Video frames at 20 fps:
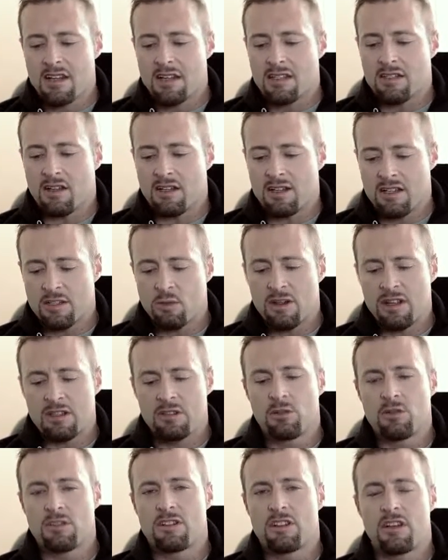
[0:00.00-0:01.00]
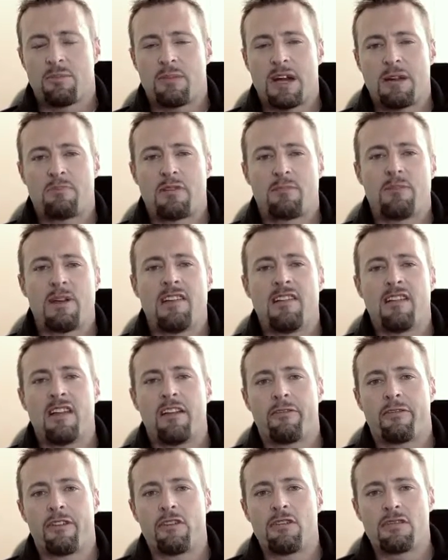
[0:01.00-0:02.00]
So I just want to talk to you about preparing
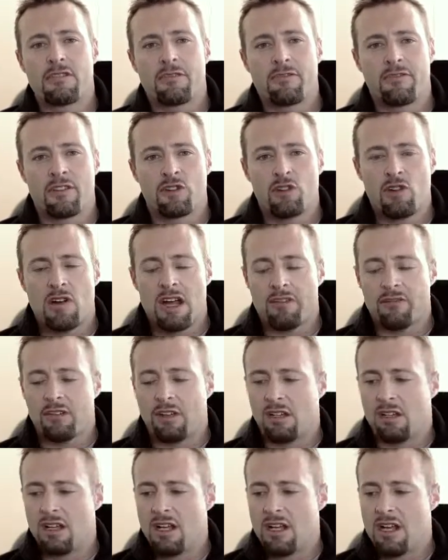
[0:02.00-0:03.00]
your foods for travel.